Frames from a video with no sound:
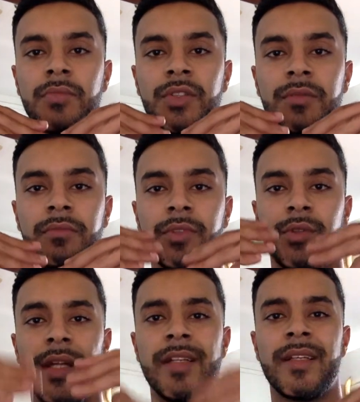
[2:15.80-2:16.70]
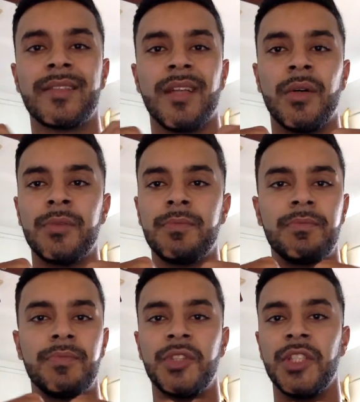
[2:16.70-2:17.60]
just create an Excel
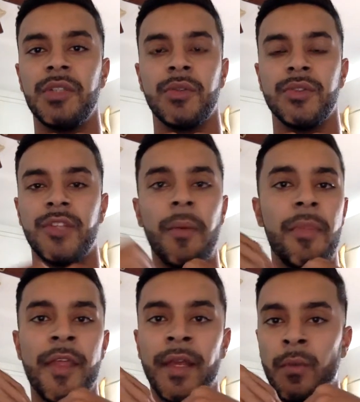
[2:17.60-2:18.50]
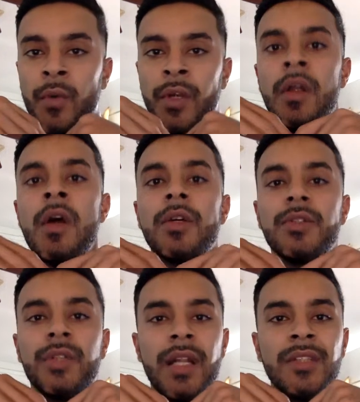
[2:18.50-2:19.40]
sheet or something where
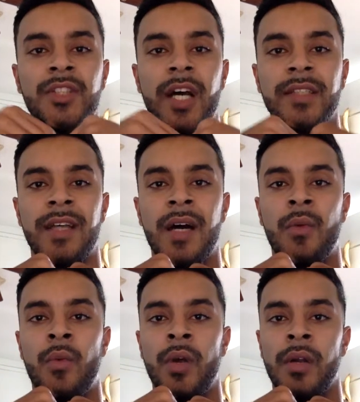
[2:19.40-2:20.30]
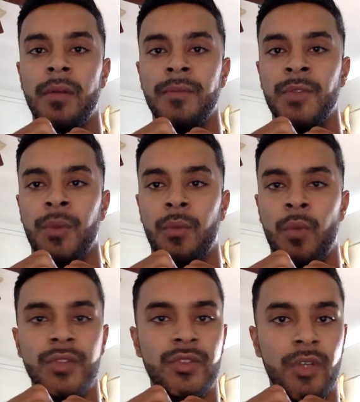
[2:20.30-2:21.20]
you kind of jot down where,
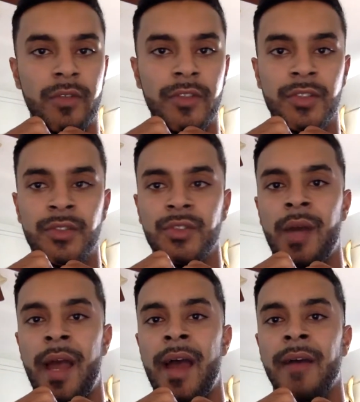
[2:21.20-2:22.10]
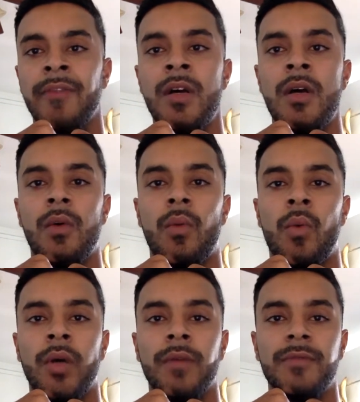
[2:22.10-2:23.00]
what services you have,
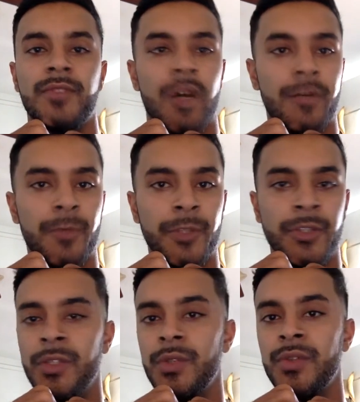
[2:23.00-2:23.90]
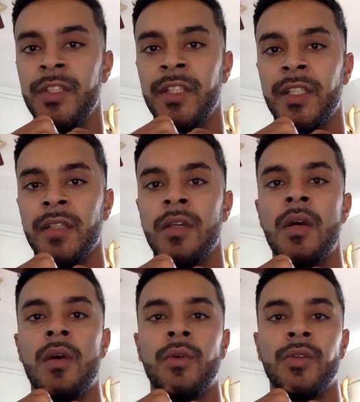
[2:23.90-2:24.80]
what software you're using,
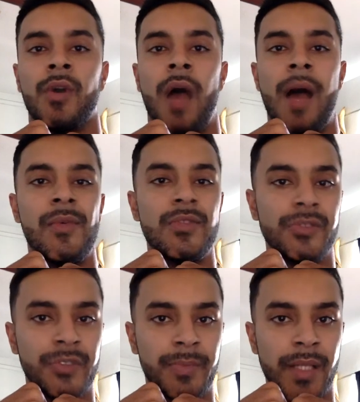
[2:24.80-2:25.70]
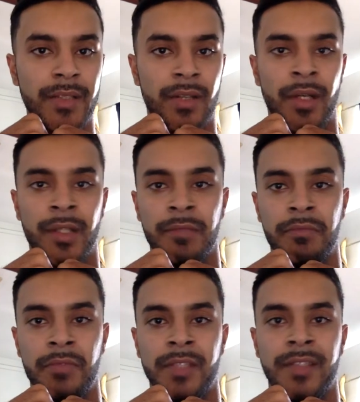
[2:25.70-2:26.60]
how much you spent on,
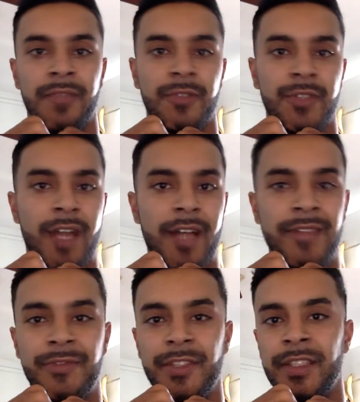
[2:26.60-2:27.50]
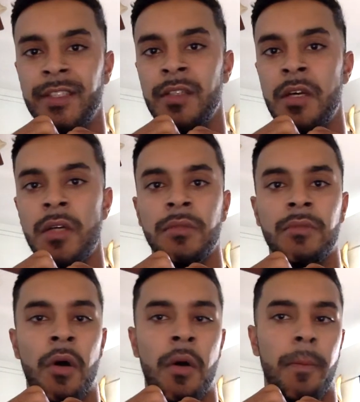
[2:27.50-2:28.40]
let's say, photography,
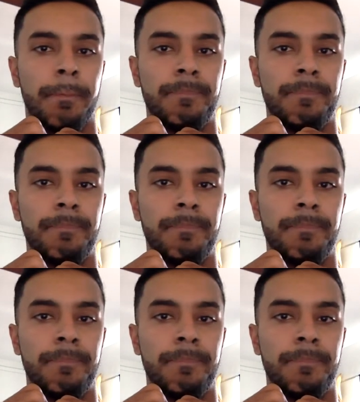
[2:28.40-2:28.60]
um,